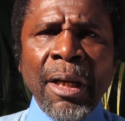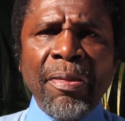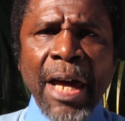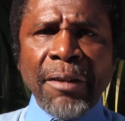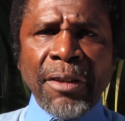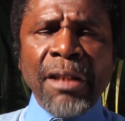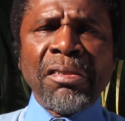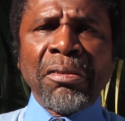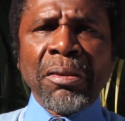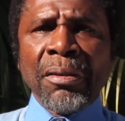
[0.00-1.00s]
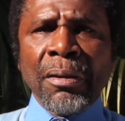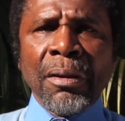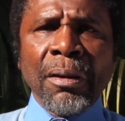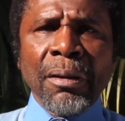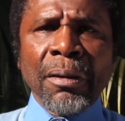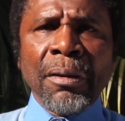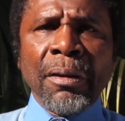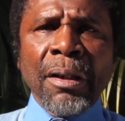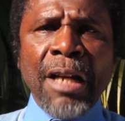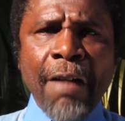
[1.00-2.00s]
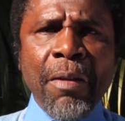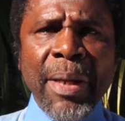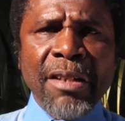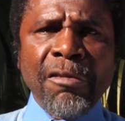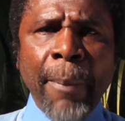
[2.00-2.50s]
that this government is